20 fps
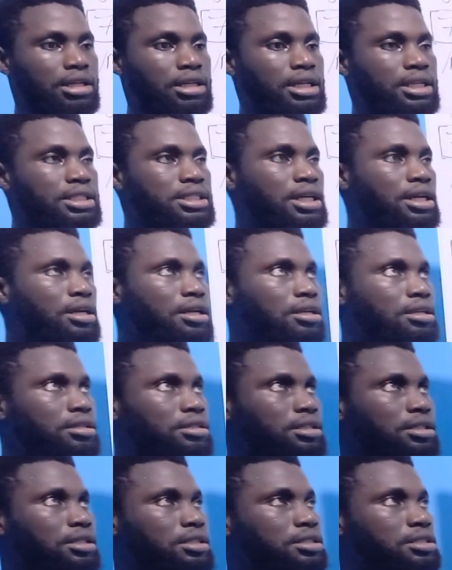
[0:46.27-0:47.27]
the
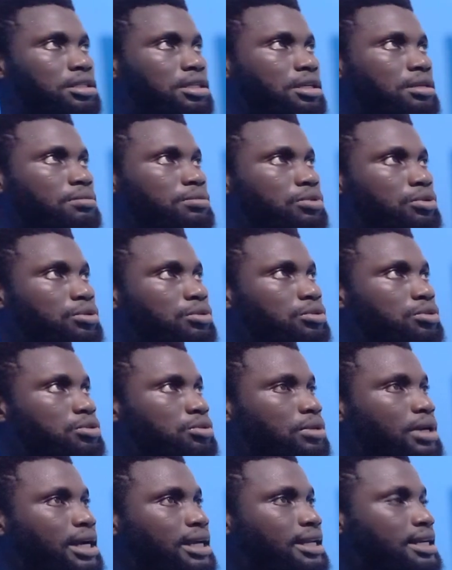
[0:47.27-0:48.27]
child is able
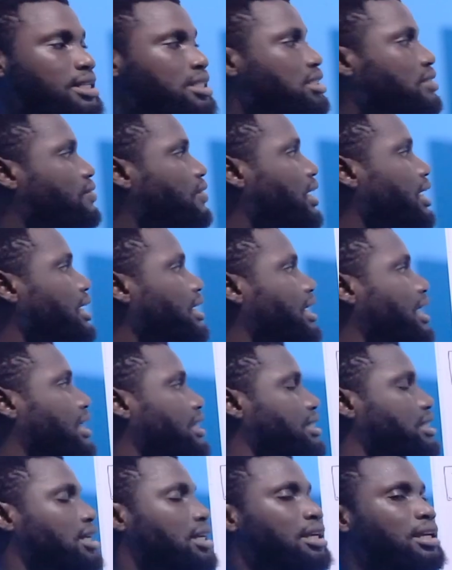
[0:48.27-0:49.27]
to identify
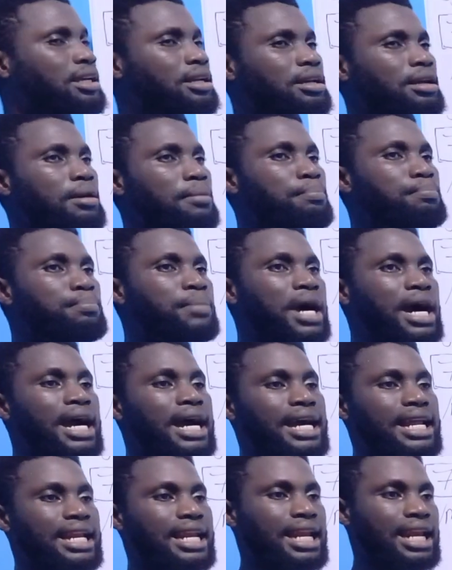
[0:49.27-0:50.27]
that
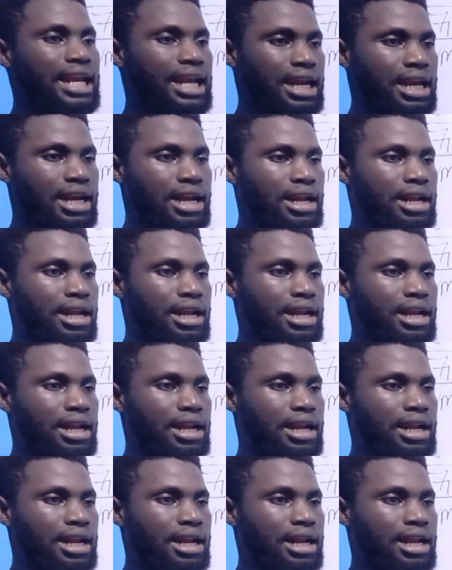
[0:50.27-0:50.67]
man